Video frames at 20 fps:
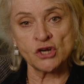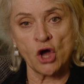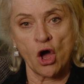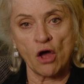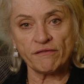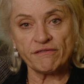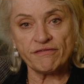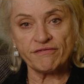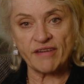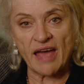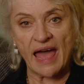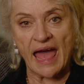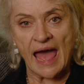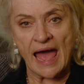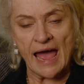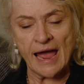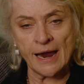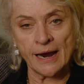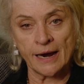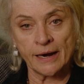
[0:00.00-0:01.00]
not
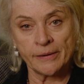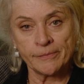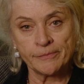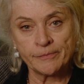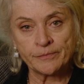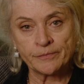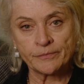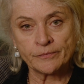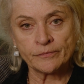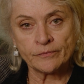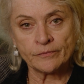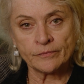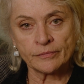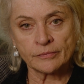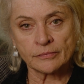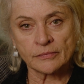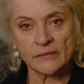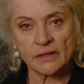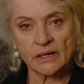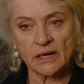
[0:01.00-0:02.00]
fair.
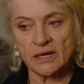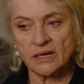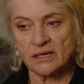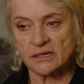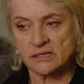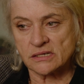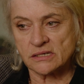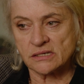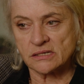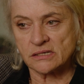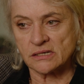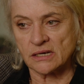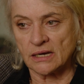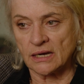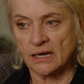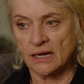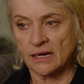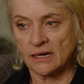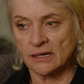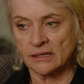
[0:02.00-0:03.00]
It's
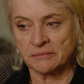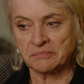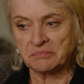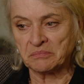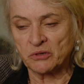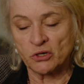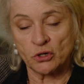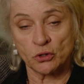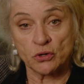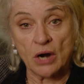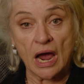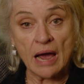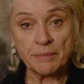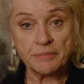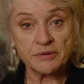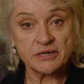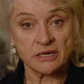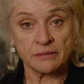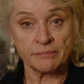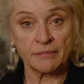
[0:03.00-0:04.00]
uh,
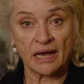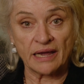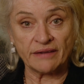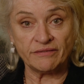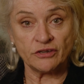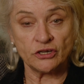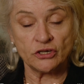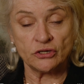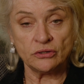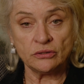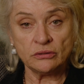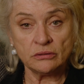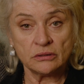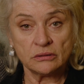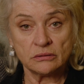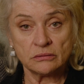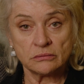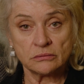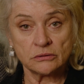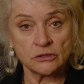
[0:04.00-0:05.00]
corrupt, in my view,
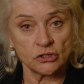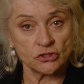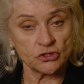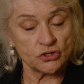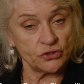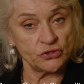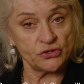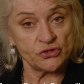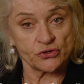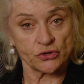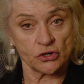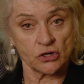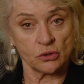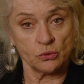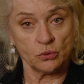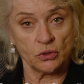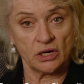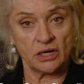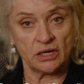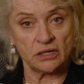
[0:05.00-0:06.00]
not too strong
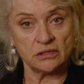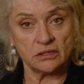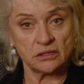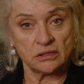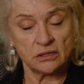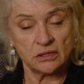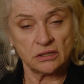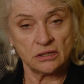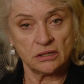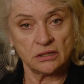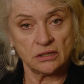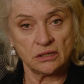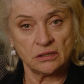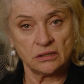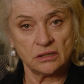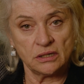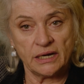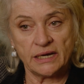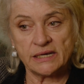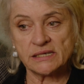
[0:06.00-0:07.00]
a word.
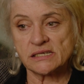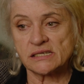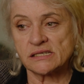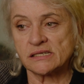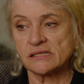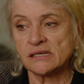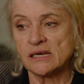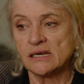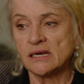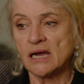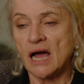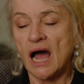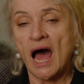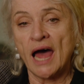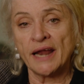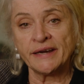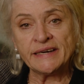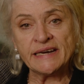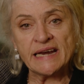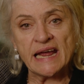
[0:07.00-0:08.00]
It's
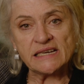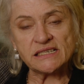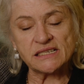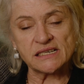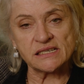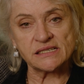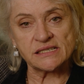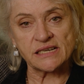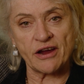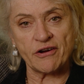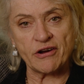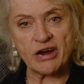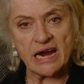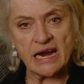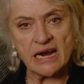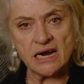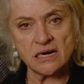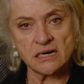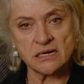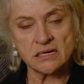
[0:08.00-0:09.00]

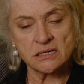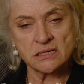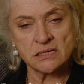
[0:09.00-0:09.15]
unnecessary.